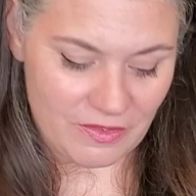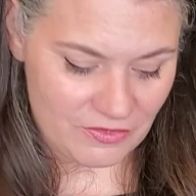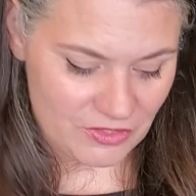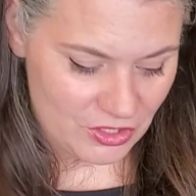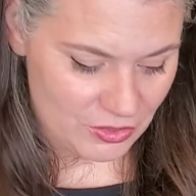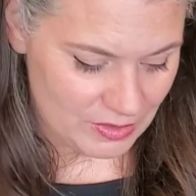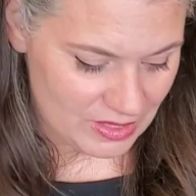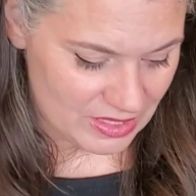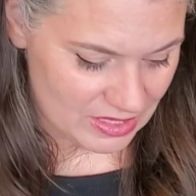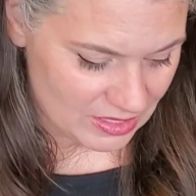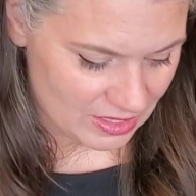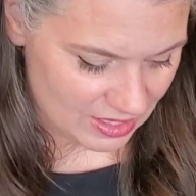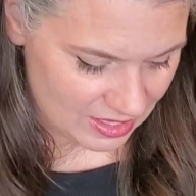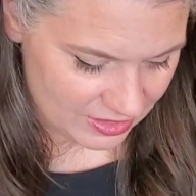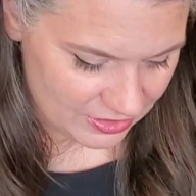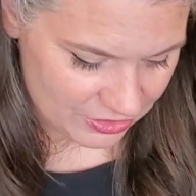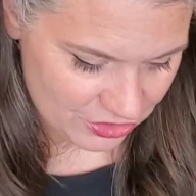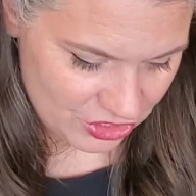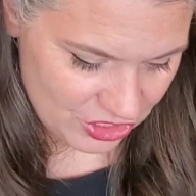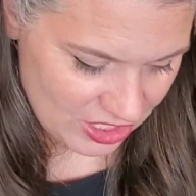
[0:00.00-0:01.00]
of doing the
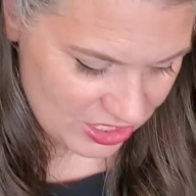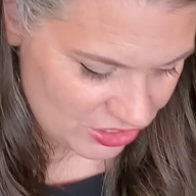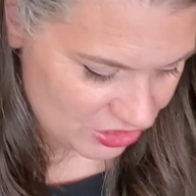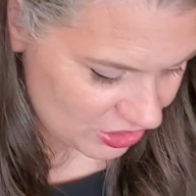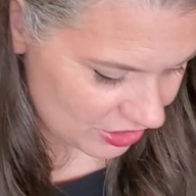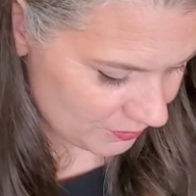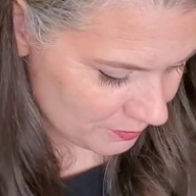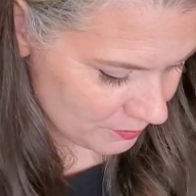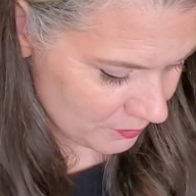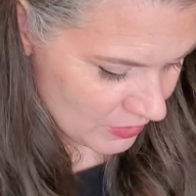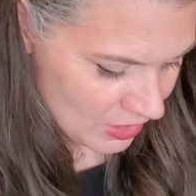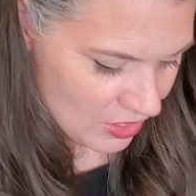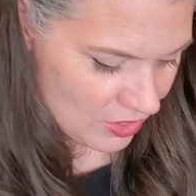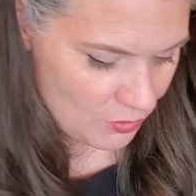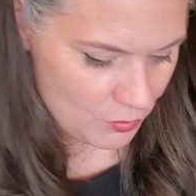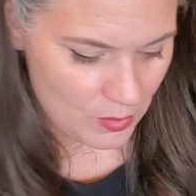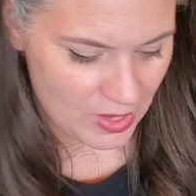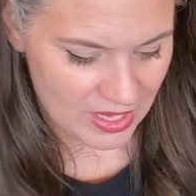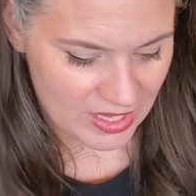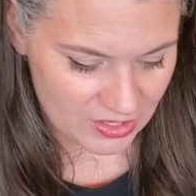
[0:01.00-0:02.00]
color changing
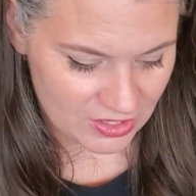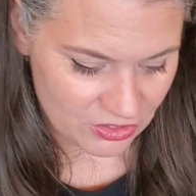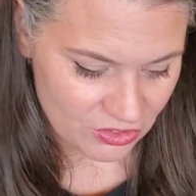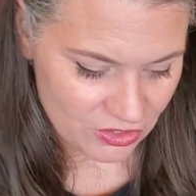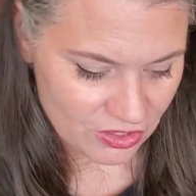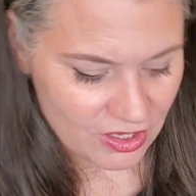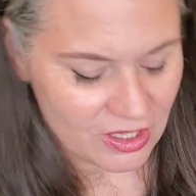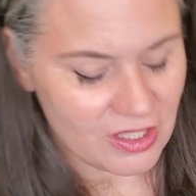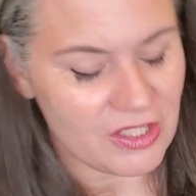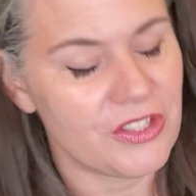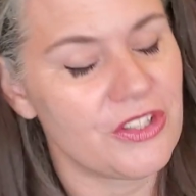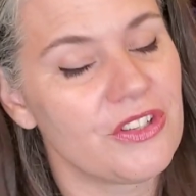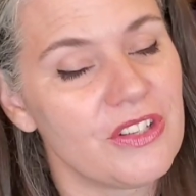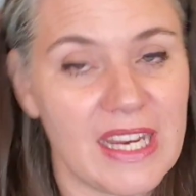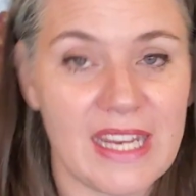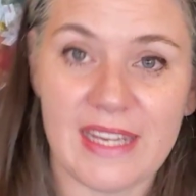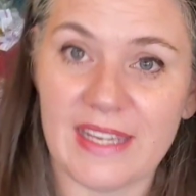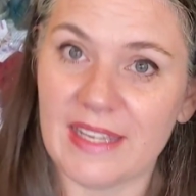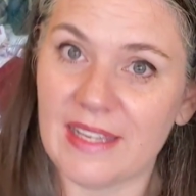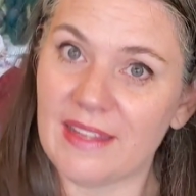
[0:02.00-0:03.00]
when you're
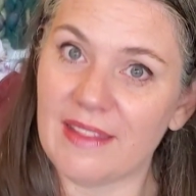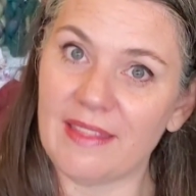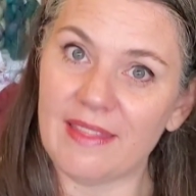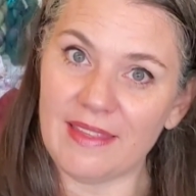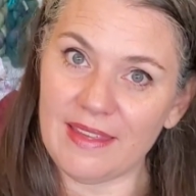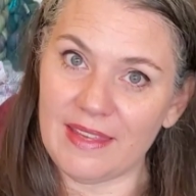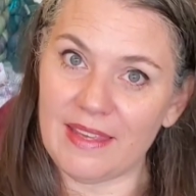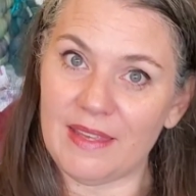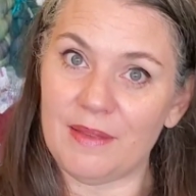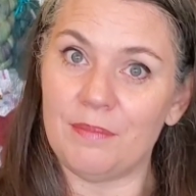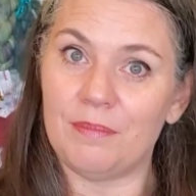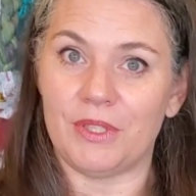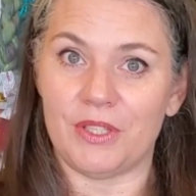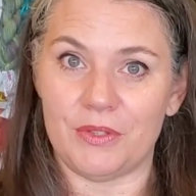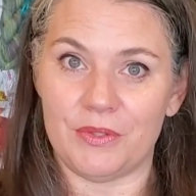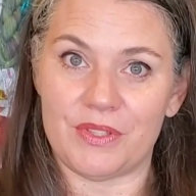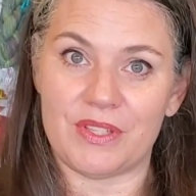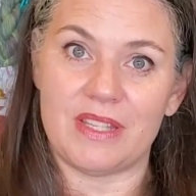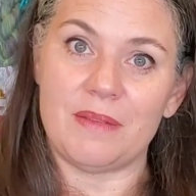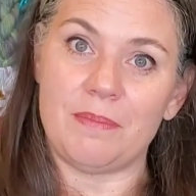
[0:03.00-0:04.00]
alternating the
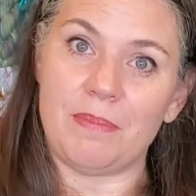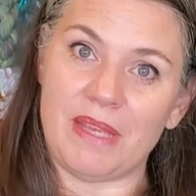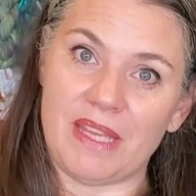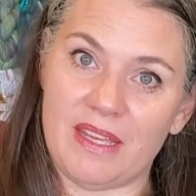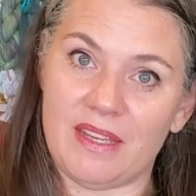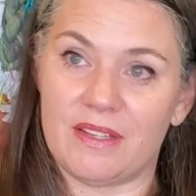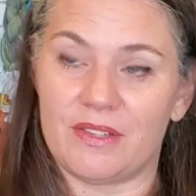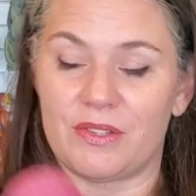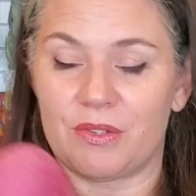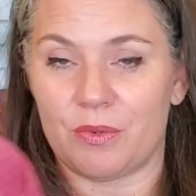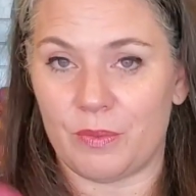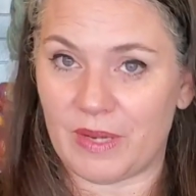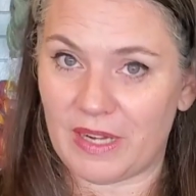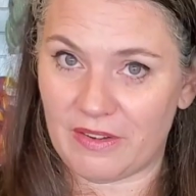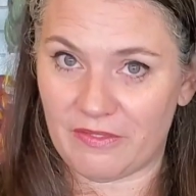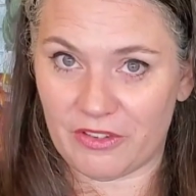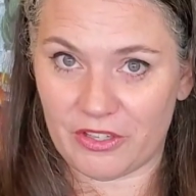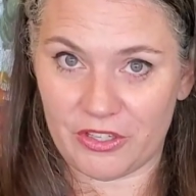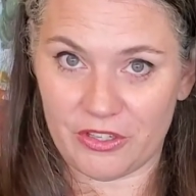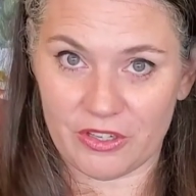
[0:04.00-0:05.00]
blues and the pinks or
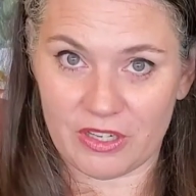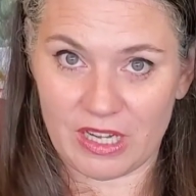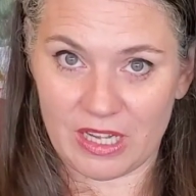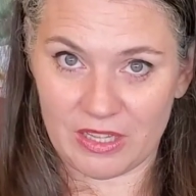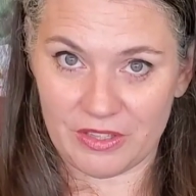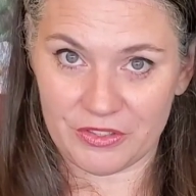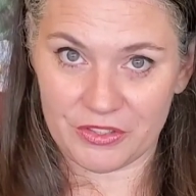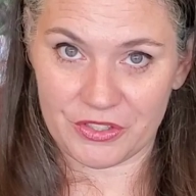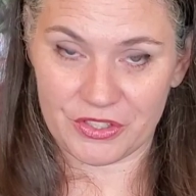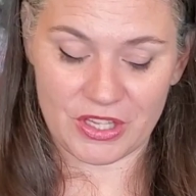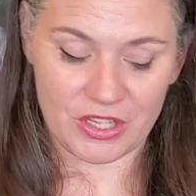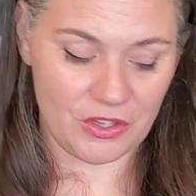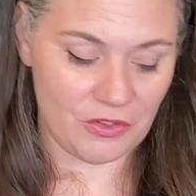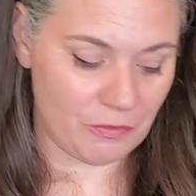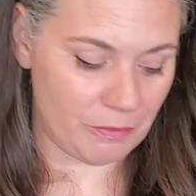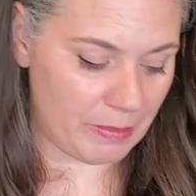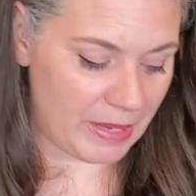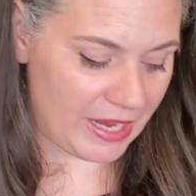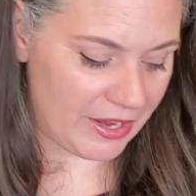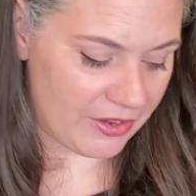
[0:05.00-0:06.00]
whatever your colors that you're
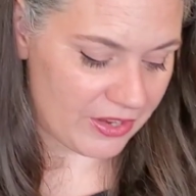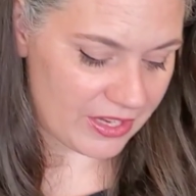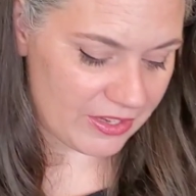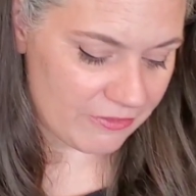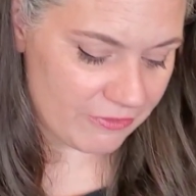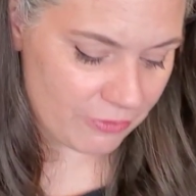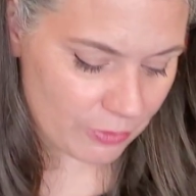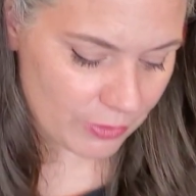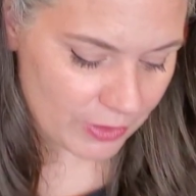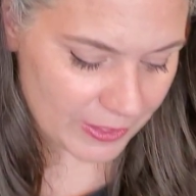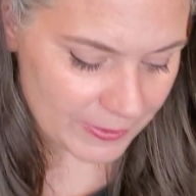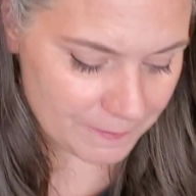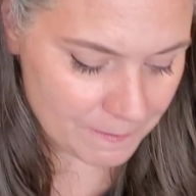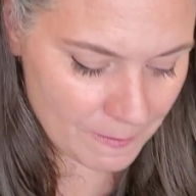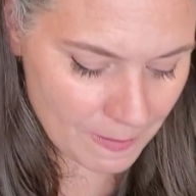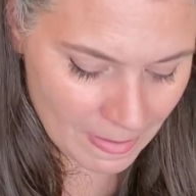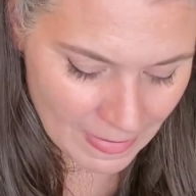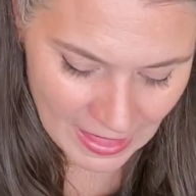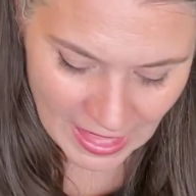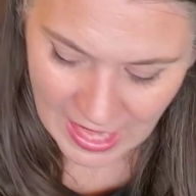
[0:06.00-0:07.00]
pairing for.
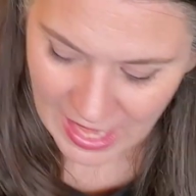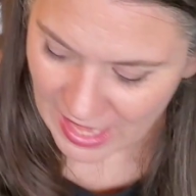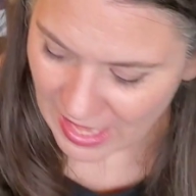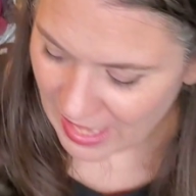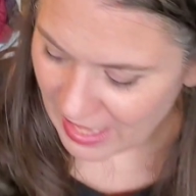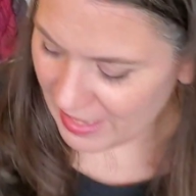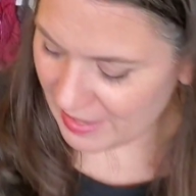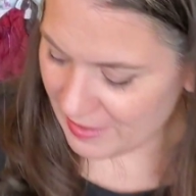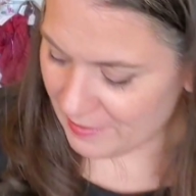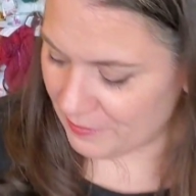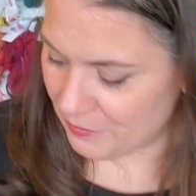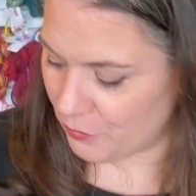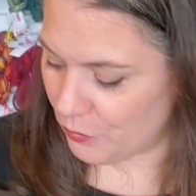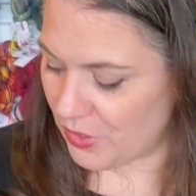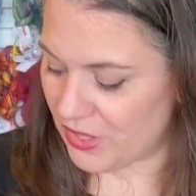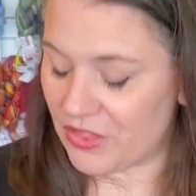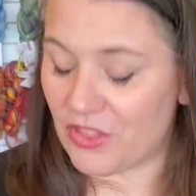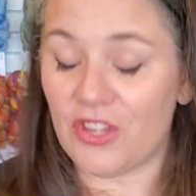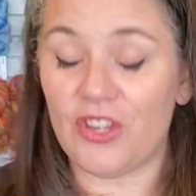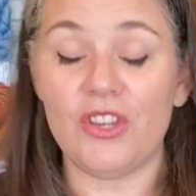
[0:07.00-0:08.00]

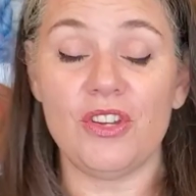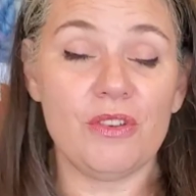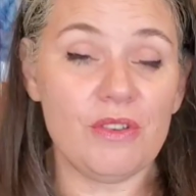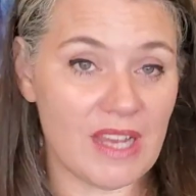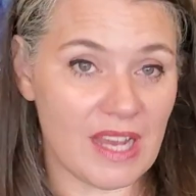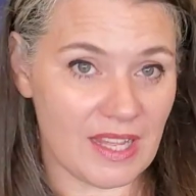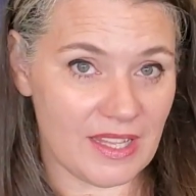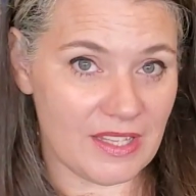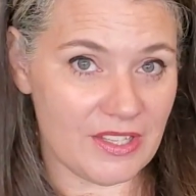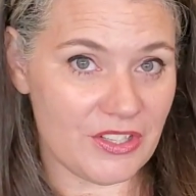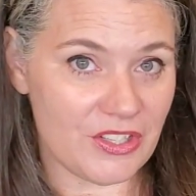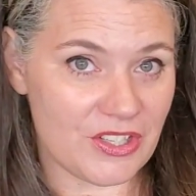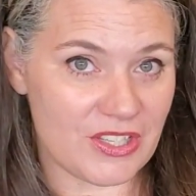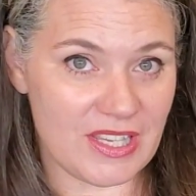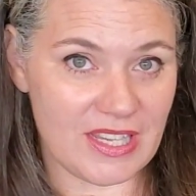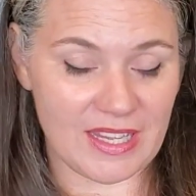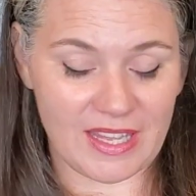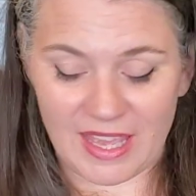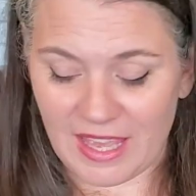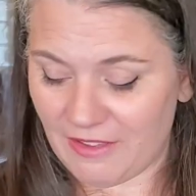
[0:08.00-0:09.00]
With the new colors
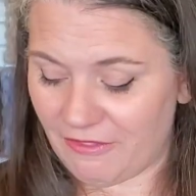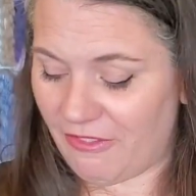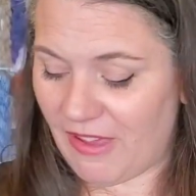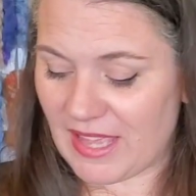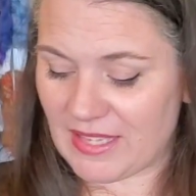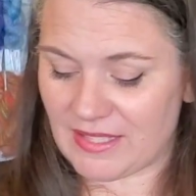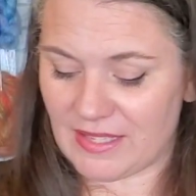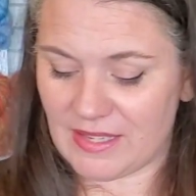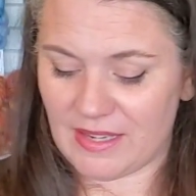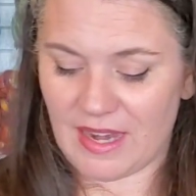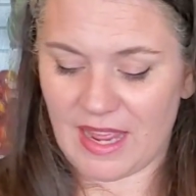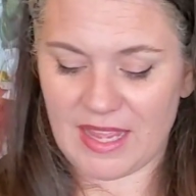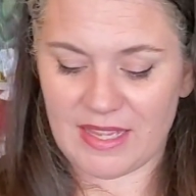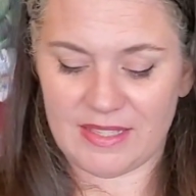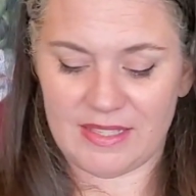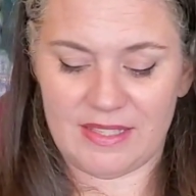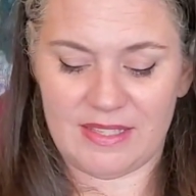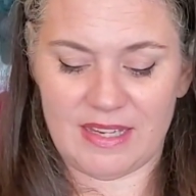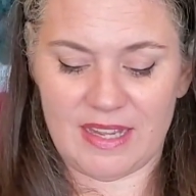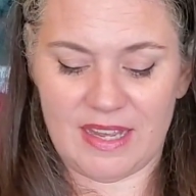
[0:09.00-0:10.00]
that K Facet
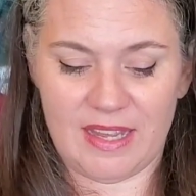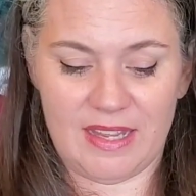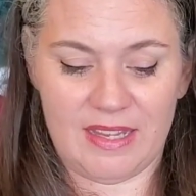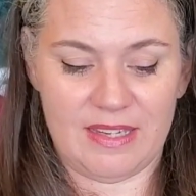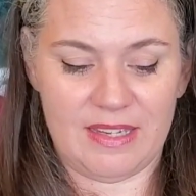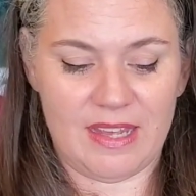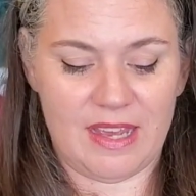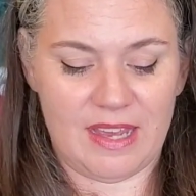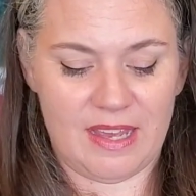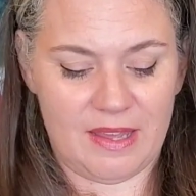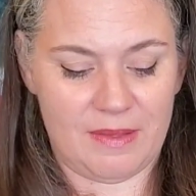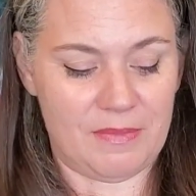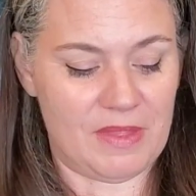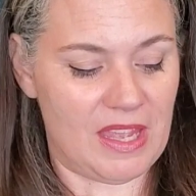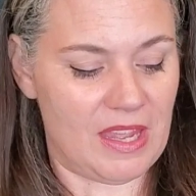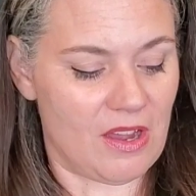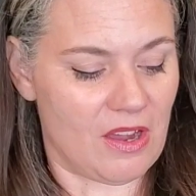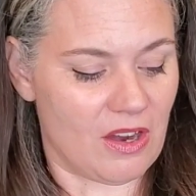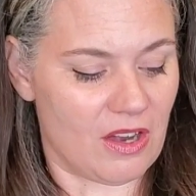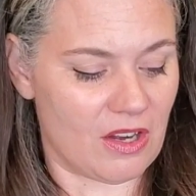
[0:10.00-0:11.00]
has done,
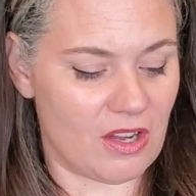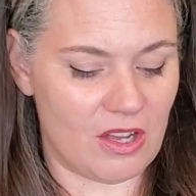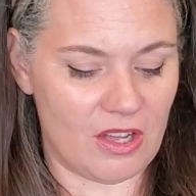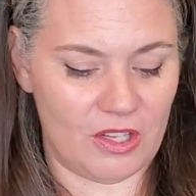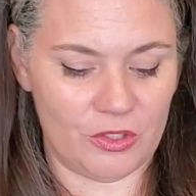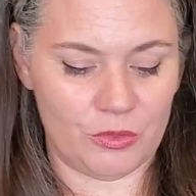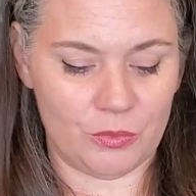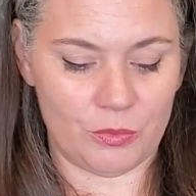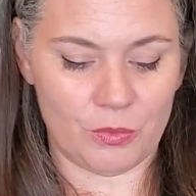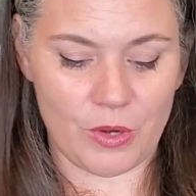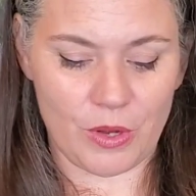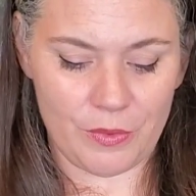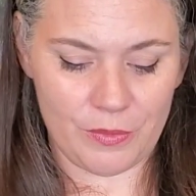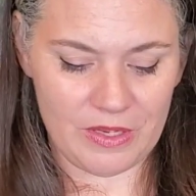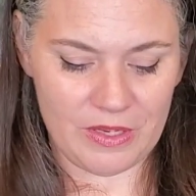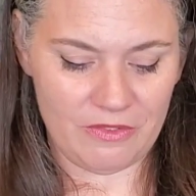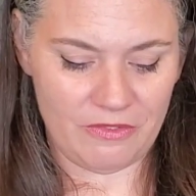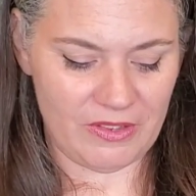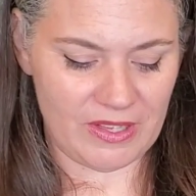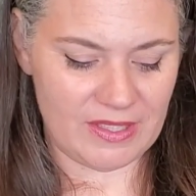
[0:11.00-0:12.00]
they are called
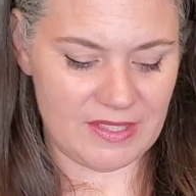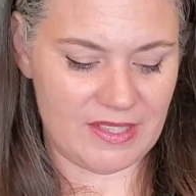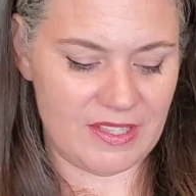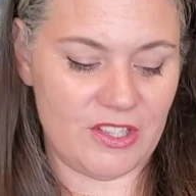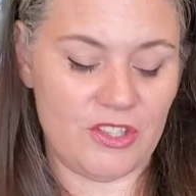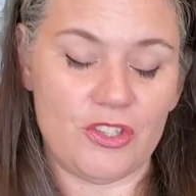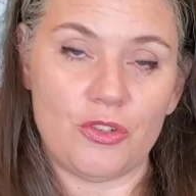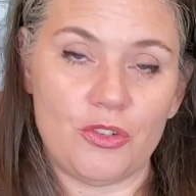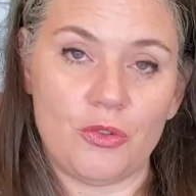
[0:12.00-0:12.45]
Rowan Felted